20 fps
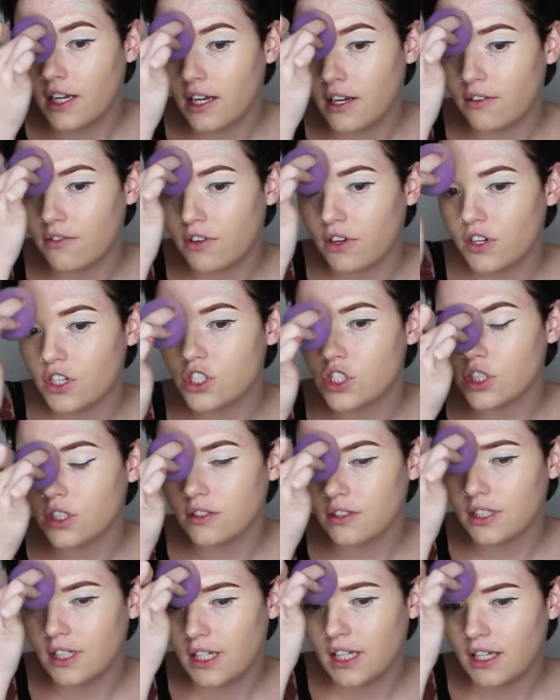a very
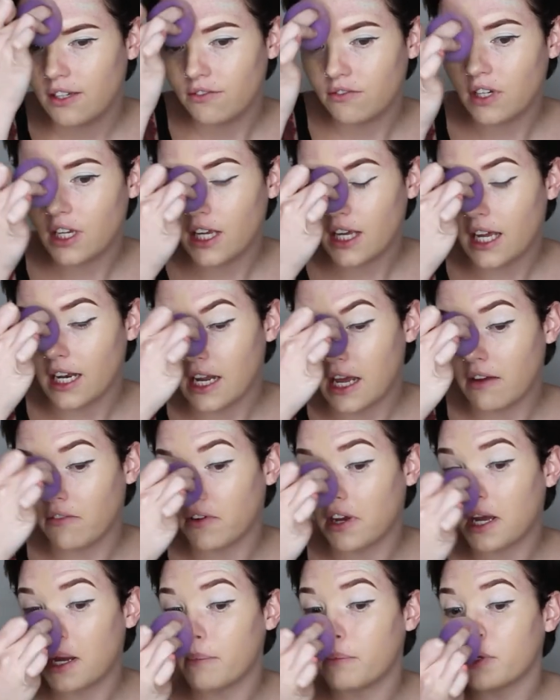chilled evening and have
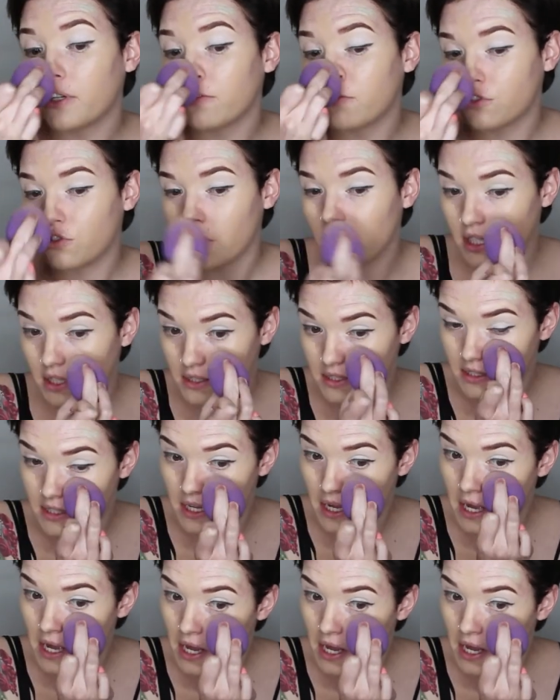a couple of drinks.